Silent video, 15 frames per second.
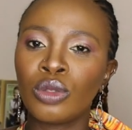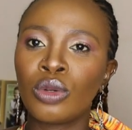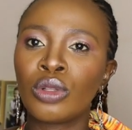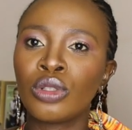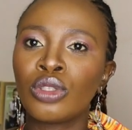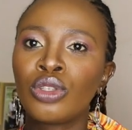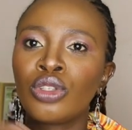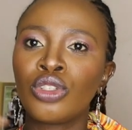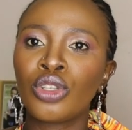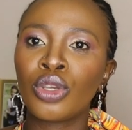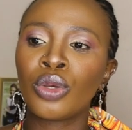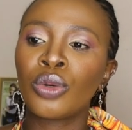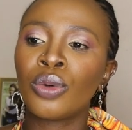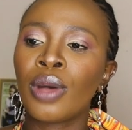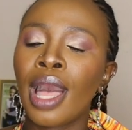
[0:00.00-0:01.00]
also
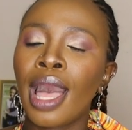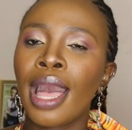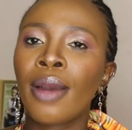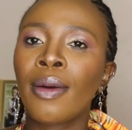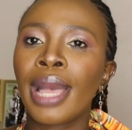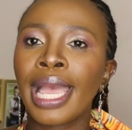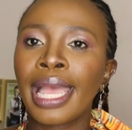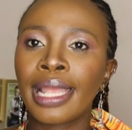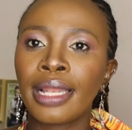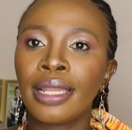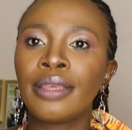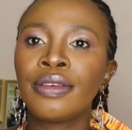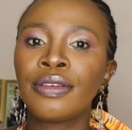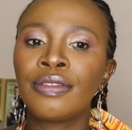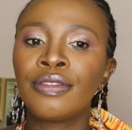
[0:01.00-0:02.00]
show how I
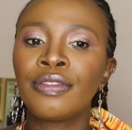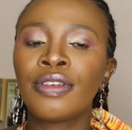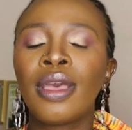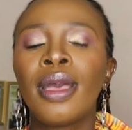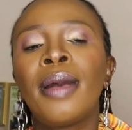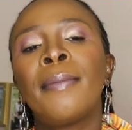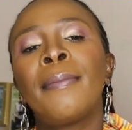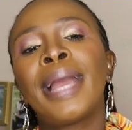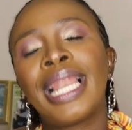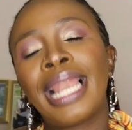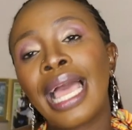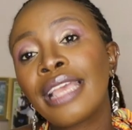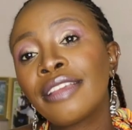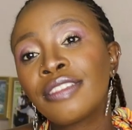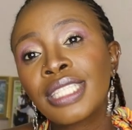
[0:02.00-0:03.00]
live my
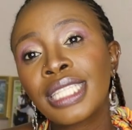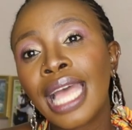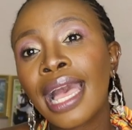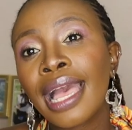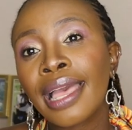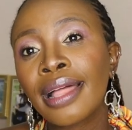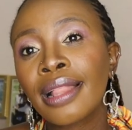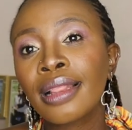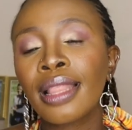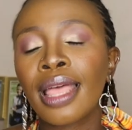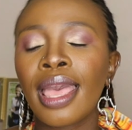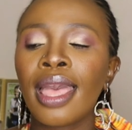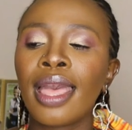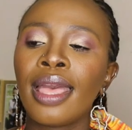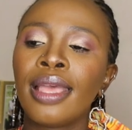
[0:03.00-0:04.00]
lifestyle.
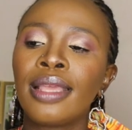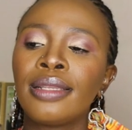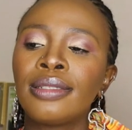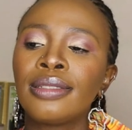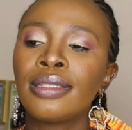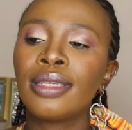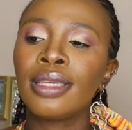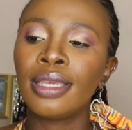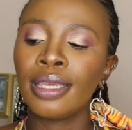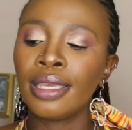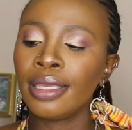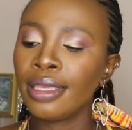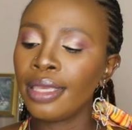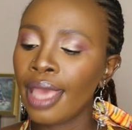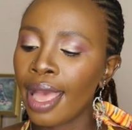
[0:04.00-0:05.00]
And
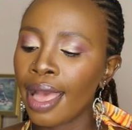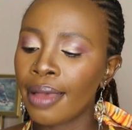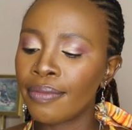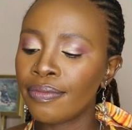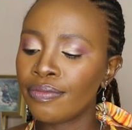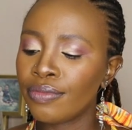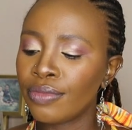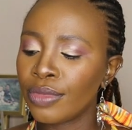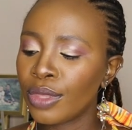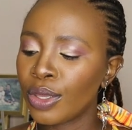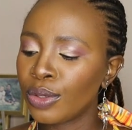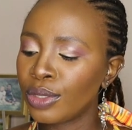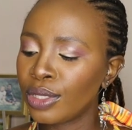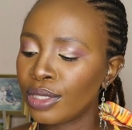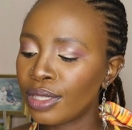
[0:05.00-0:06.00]
yeah,
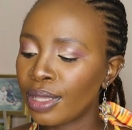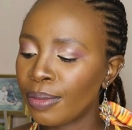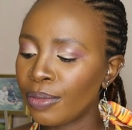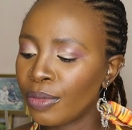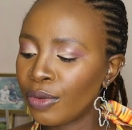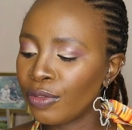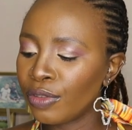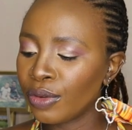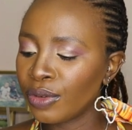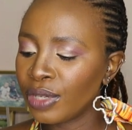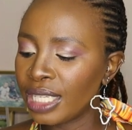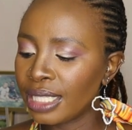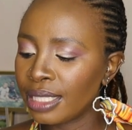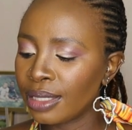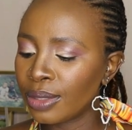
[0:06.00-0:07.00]
those are some of the
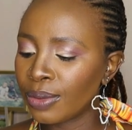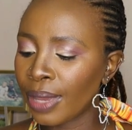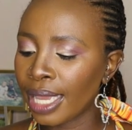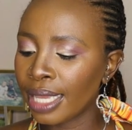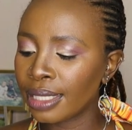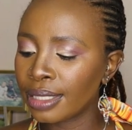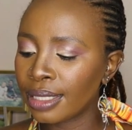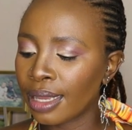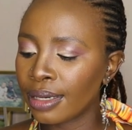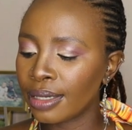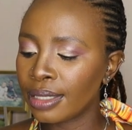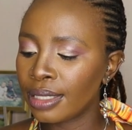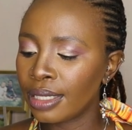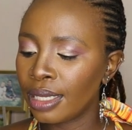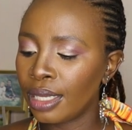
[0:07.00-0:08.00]
reasons why I
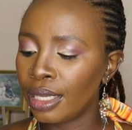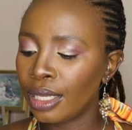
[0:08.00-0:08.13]
started